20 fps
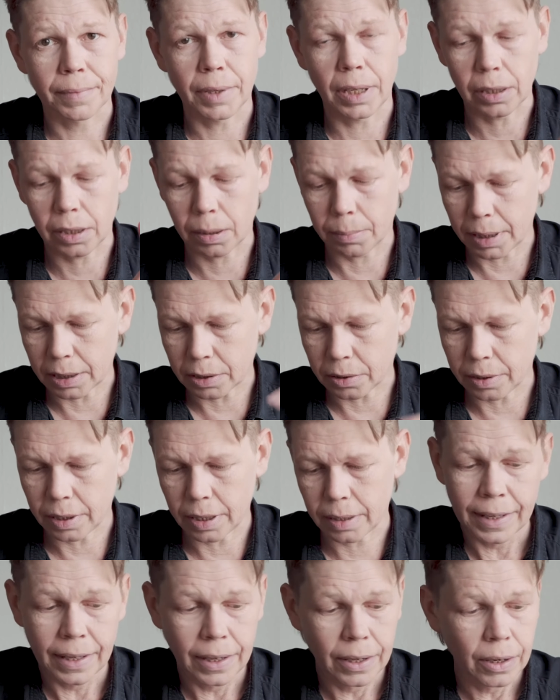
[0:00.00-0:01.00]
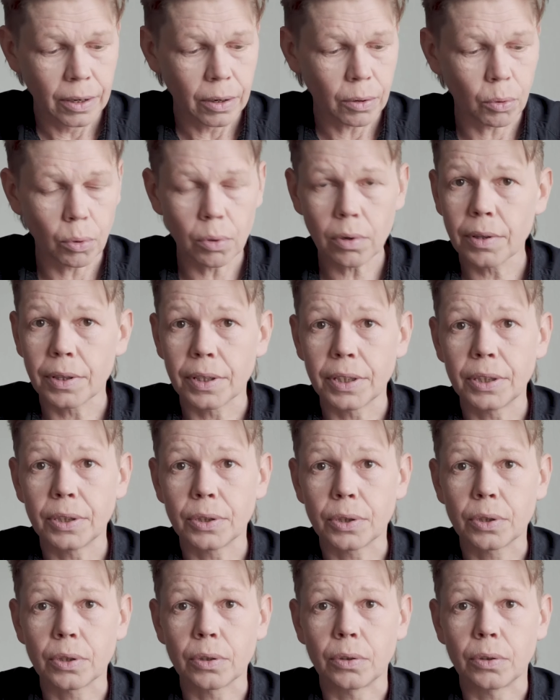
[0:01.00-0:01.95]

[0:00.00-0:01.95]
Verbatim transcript: I'll get back to that. All of these